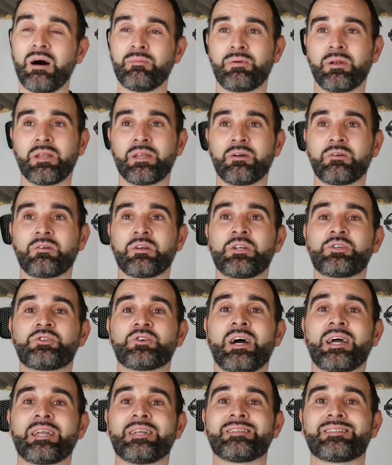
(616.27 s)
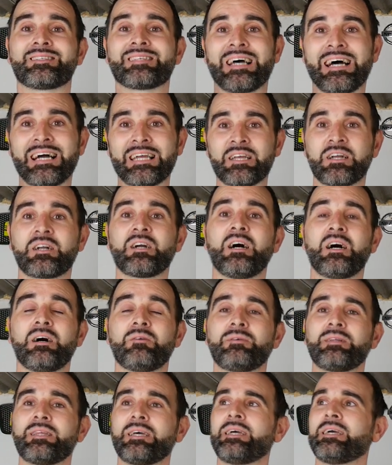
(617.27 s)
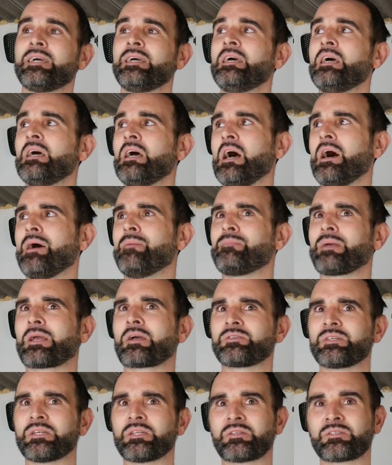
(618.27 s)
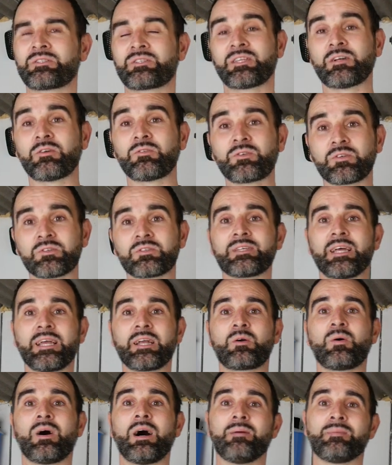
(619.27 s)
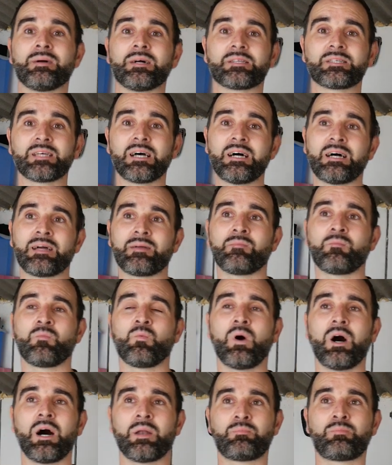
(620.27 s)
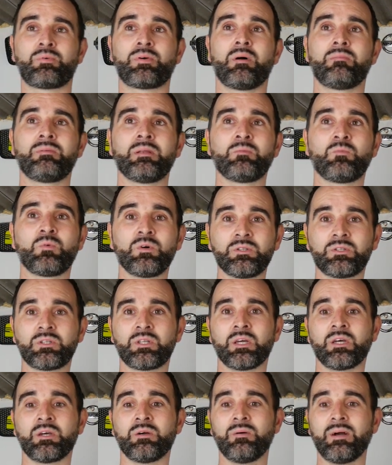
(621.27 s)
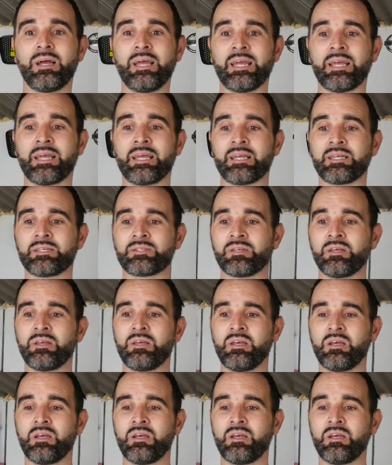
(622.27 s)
I'm probably not going to dry an entire car with it, and because it still does take quite a bit of time, what I probably would do is